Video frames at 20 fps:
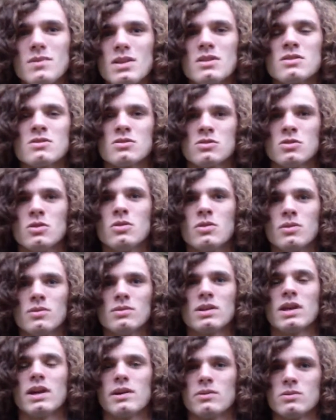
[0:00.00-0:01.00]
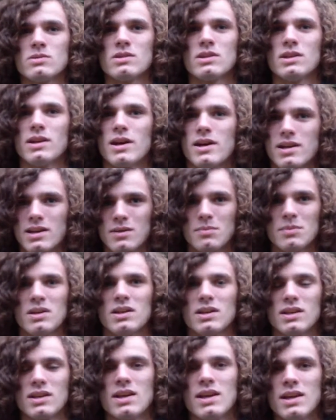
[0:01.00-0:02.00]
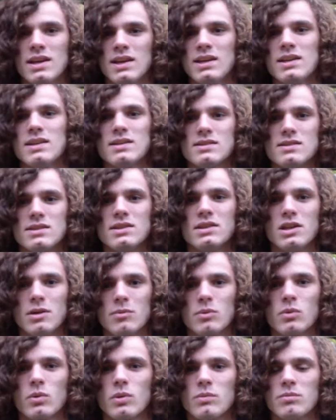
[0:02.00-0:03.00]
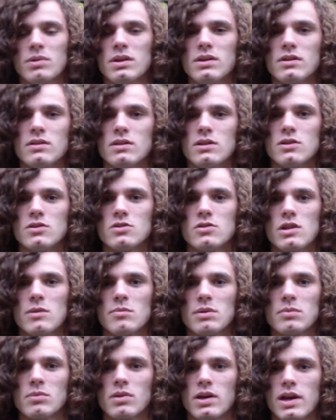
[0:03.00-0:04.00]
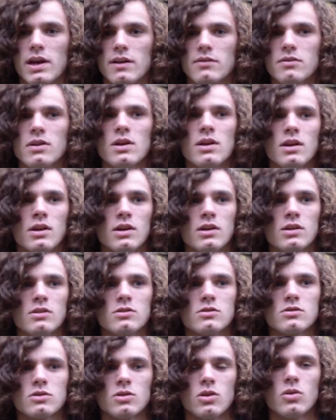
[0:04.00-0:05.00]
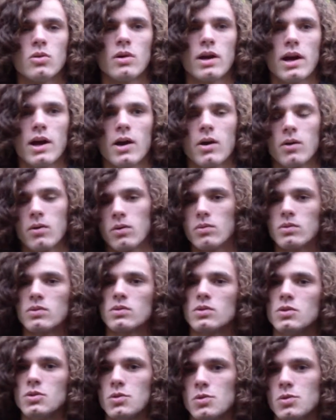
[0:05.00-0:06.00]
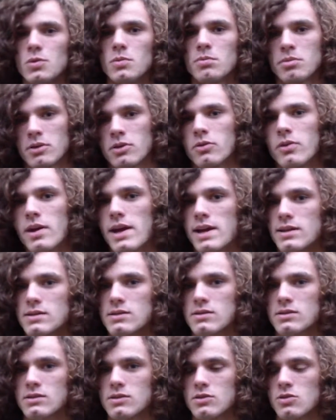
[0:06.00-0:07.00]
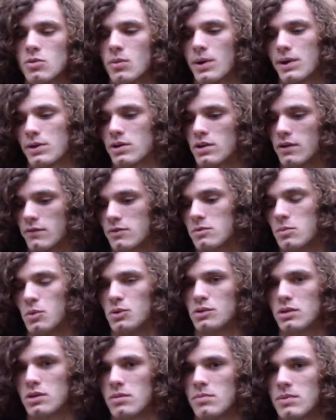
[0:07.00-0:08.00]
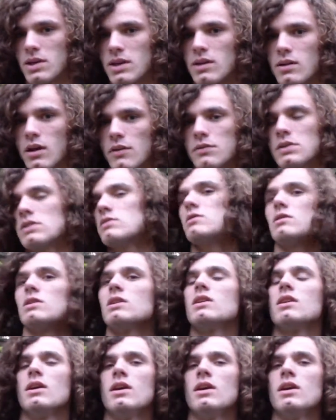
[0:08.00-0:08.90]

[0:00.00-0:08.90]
So yeah, I would say not committing is the number one biggest issue that people have. So how you progress to where you're comfortable to commit, obviously,